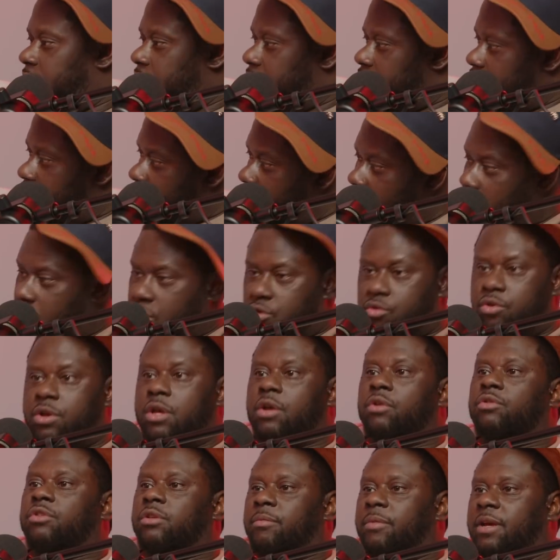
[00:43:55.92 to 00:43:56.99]
yeah, you
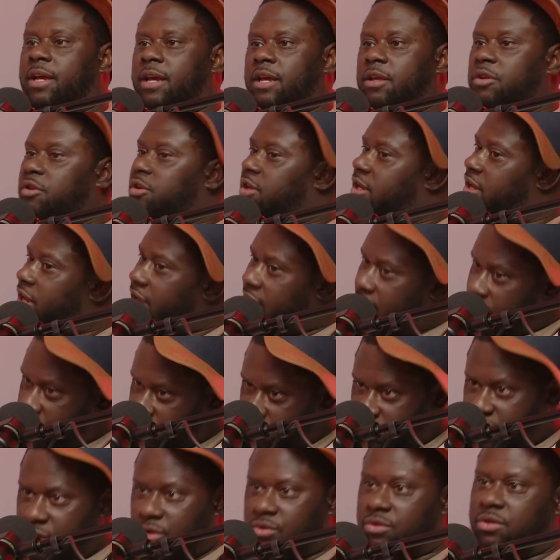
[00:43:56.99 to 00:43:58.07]
killed the man. Yeah, you
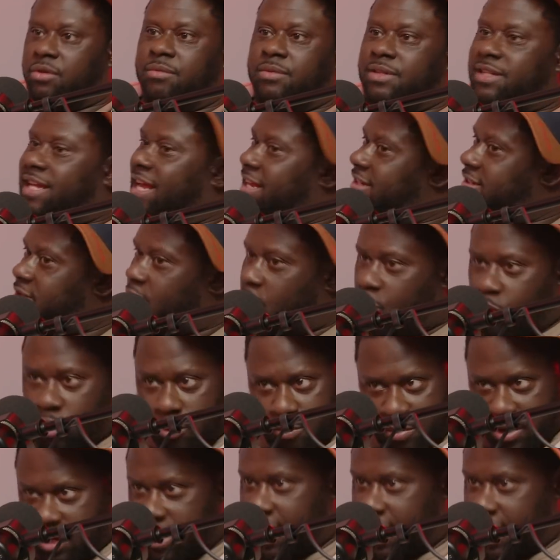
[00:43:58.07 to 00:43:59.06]
killed. Him. That's gonna be